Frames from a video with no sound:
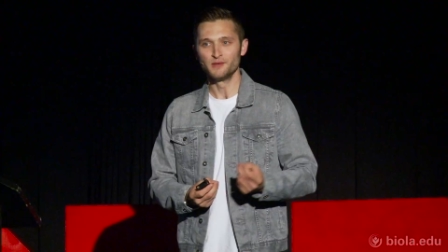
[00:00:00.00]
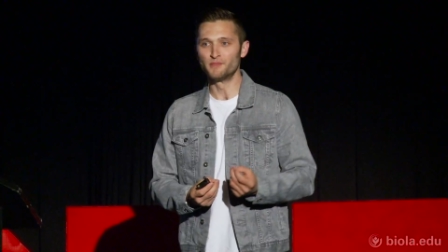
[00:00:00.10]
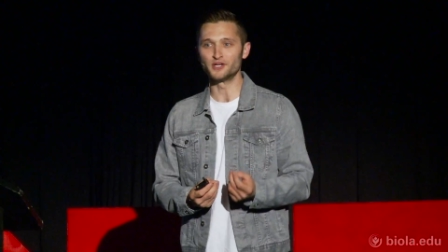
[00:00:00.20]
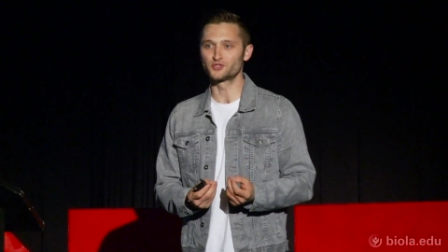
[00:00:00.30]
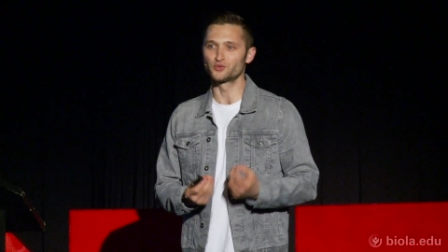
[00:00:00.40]

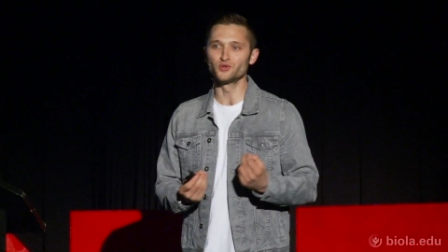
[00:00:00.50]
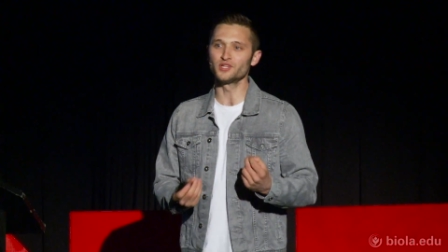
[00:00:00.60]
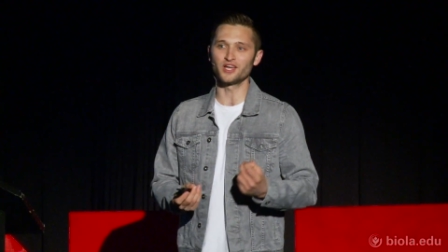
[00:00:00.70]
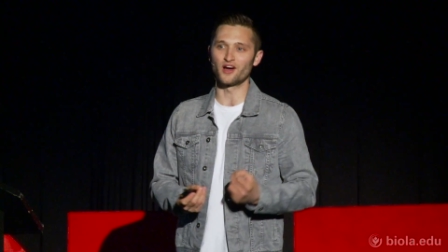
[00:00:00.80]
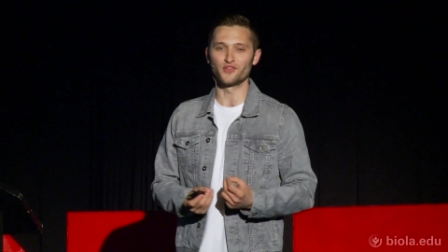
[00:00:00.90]
but
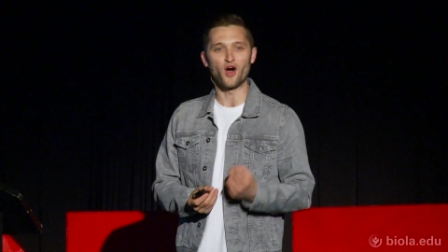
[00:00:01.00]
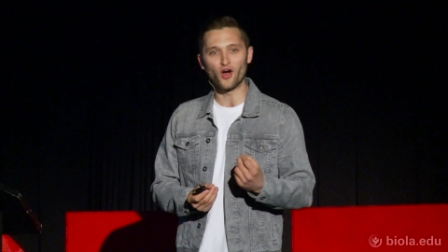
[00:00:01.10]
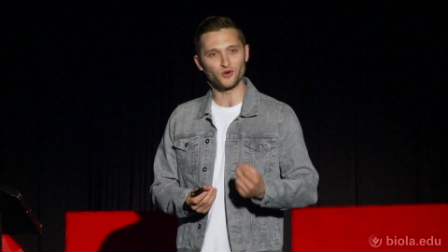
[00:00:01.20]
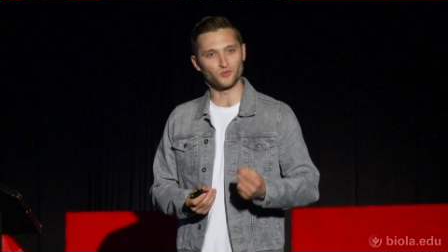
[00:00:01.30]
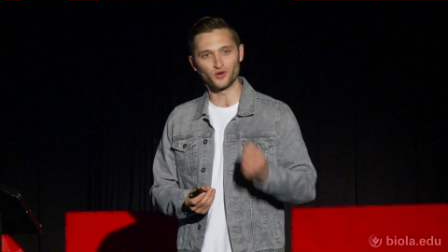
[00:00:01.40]
truly on the
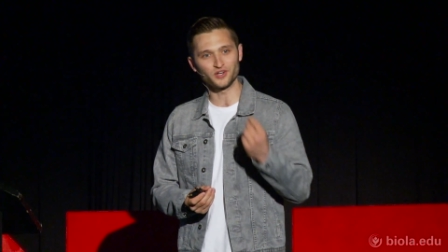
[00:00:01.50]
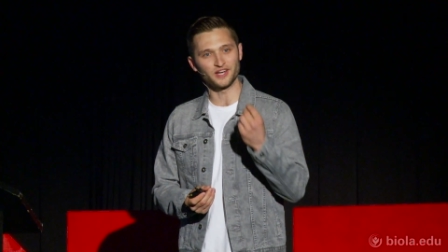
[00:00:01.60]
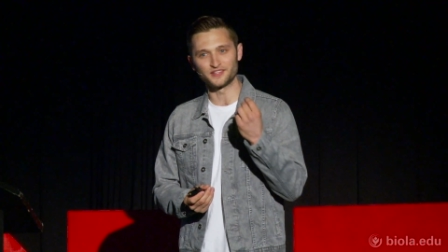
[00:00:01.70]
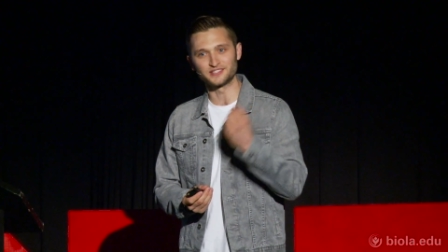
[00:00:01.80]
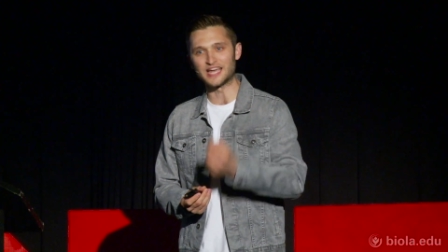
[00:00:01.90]
hard work
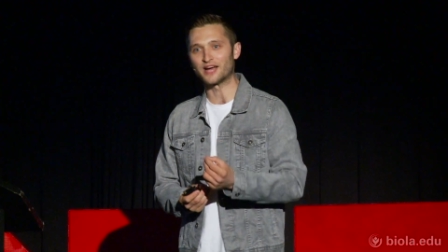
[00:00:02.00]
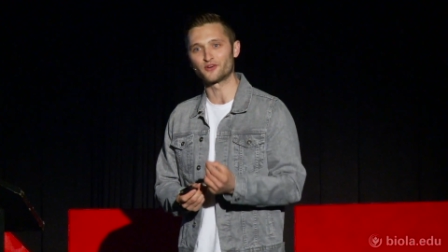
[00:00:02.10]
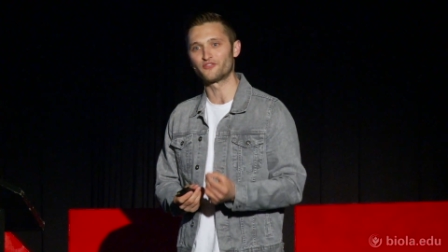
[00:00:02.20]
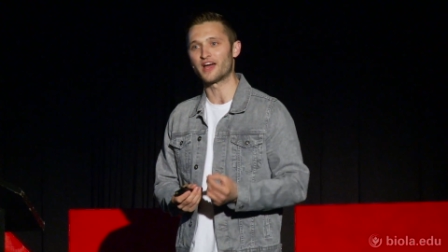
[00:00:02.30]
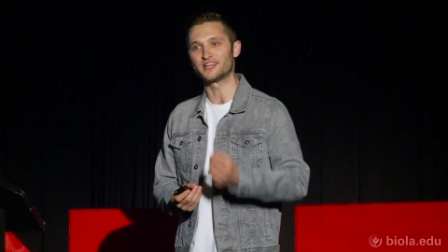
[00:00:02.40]
and the
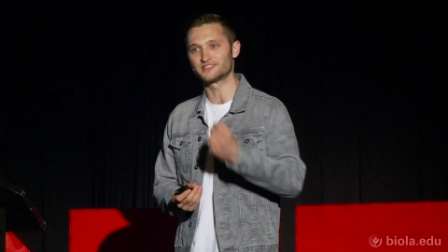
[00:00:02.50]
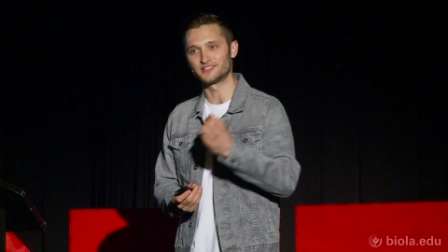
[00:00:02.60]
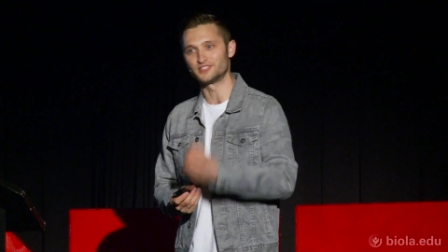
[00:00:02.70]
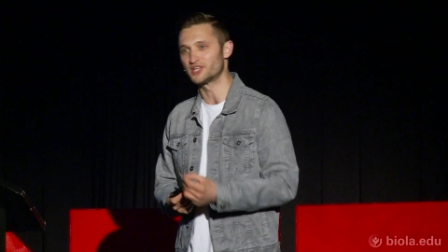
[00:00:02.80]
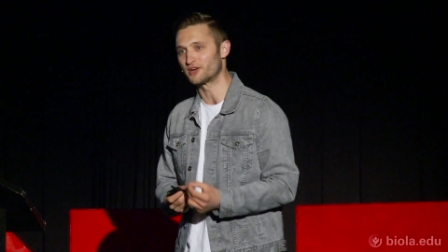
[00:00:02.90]
sacrifice
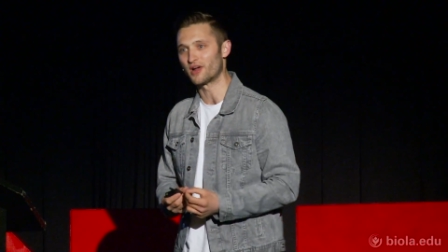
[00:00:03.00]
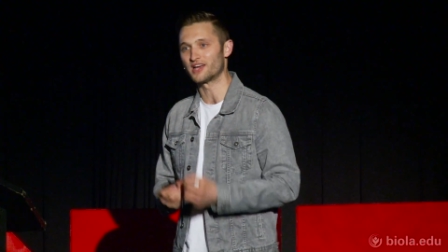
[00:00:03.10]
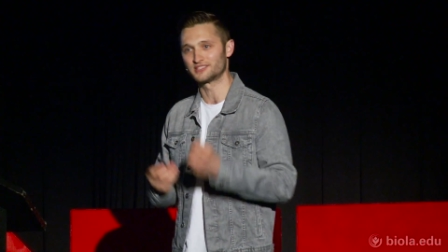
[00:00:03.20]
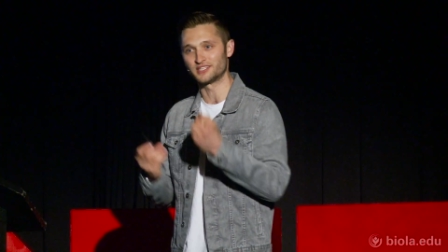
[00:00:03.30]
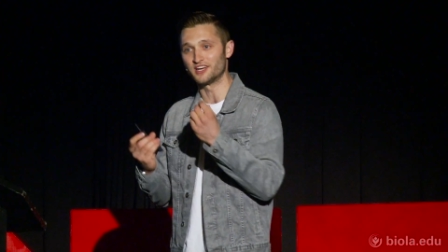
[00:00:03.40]
and the
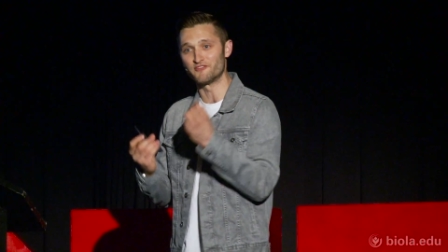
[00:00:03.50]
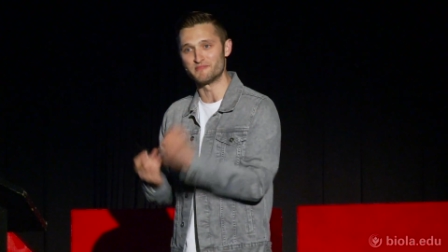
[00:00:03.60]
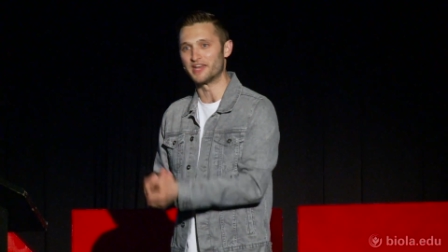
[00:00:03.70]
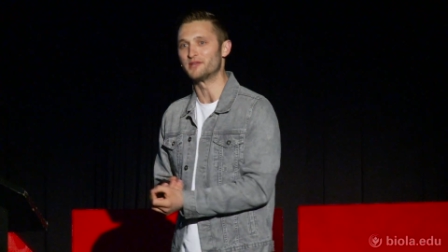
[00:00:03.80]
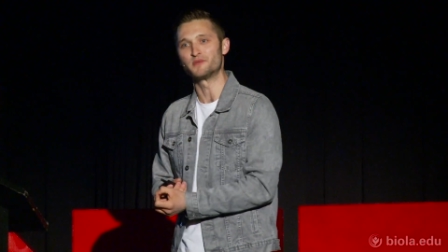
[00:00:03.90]
generosity of
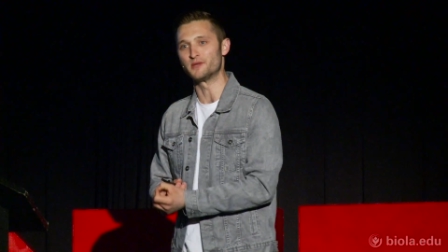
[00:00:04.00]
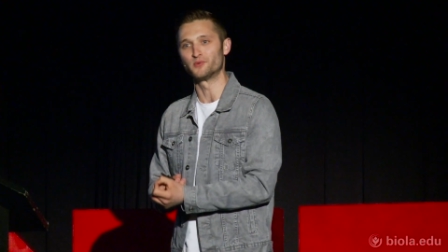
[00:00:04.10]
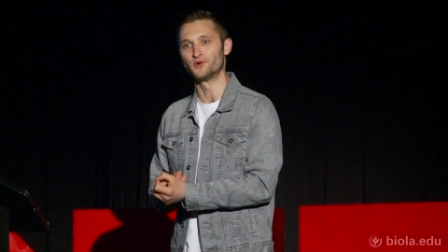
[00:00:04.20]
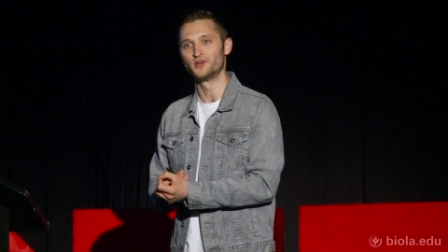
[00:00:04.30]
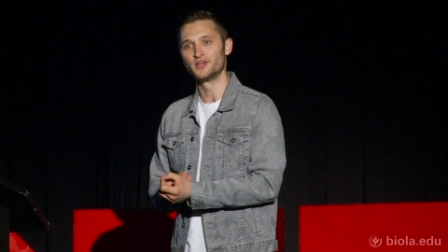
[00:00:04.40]
many
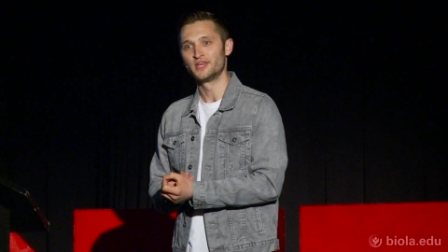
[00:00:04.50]
people.